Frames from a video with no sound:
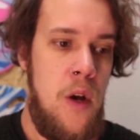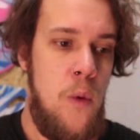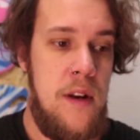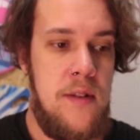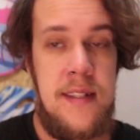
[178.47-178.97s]

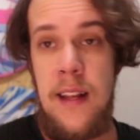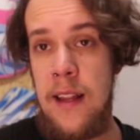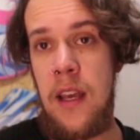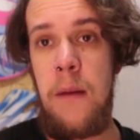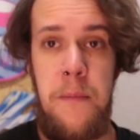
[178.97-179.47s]
When you're
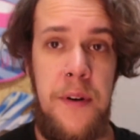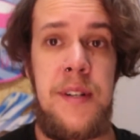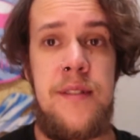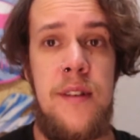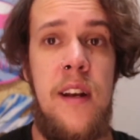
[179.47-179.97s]
selling in
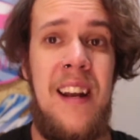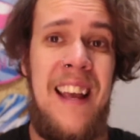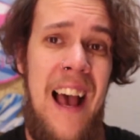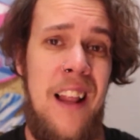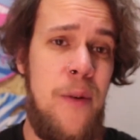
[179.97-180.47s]
person in a
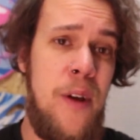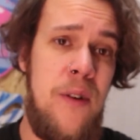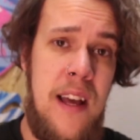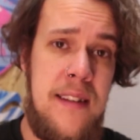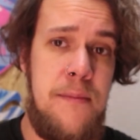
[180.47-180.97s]
gallery
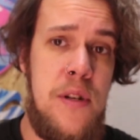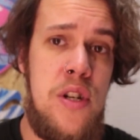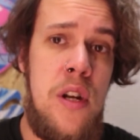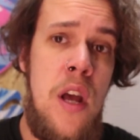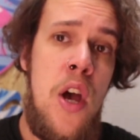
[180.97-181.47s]
or an exhibition,